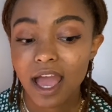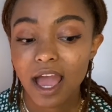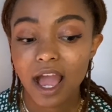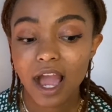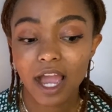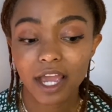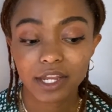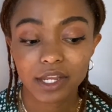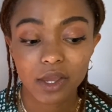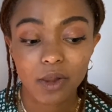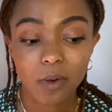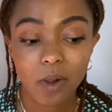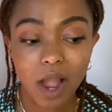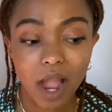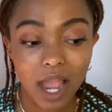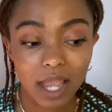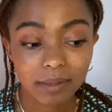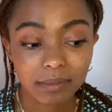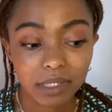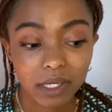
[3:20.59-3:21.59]
I know
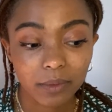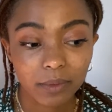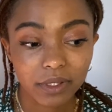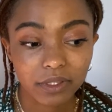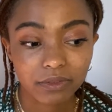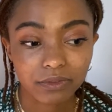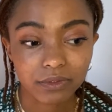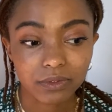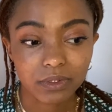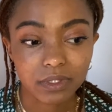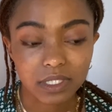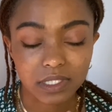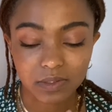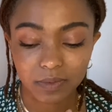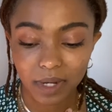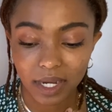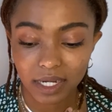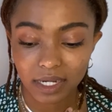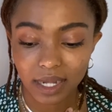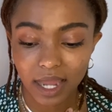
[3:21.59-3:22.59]
I'm going through this
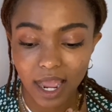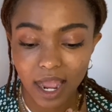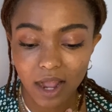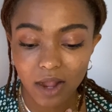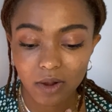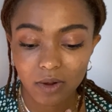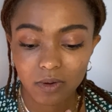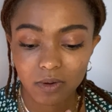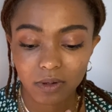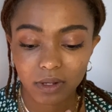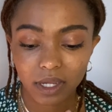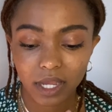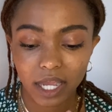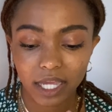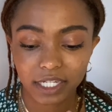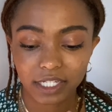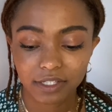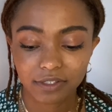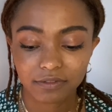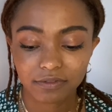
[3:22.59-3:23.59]
right now,
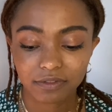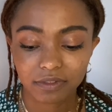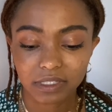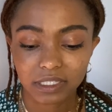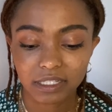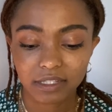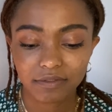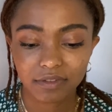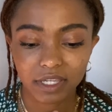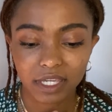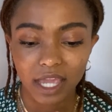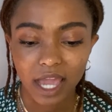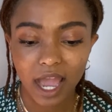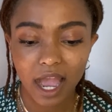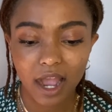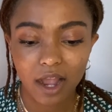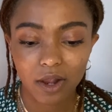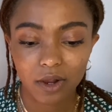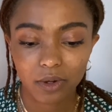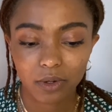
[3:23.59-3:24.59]
kind of living
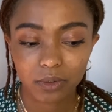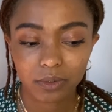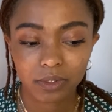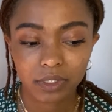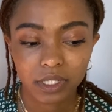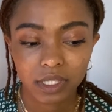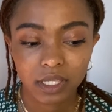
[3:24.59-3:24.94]
out